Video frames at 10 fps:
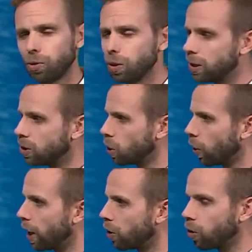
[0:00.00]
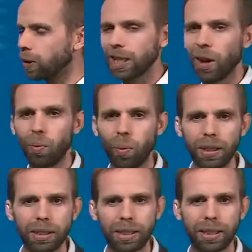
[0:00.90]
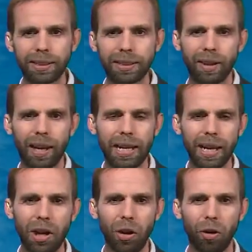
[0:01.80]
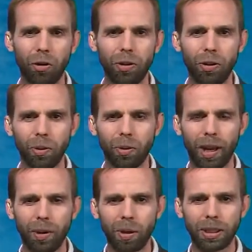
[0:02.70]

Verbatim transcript: And that's really the story across that western side of the North Island.